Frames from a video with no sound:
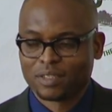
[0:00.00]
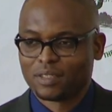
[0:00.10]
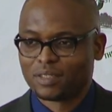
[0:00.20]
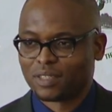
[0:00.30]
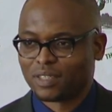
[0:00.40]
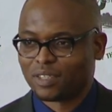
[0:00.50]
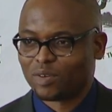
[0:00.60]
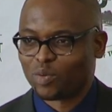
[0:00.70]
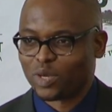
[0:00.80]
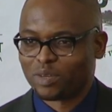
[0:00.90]
She
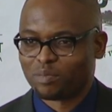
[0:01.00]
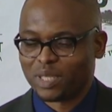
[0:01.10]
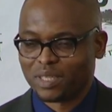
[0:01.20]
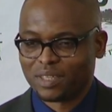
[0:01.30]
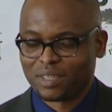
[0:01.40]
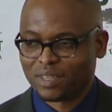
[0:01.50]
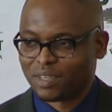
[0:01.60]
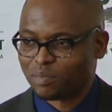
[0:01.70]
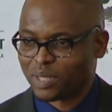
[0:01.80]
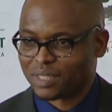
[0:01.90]
will be
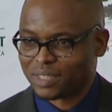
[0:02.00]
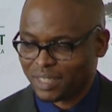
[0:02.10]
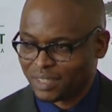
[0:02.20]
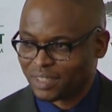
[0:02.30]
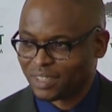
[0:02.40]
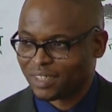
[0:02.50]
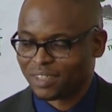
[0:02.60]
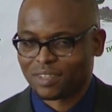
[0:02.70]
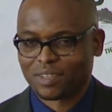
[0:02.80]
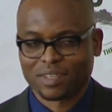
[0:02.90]

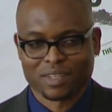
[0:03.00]
presenting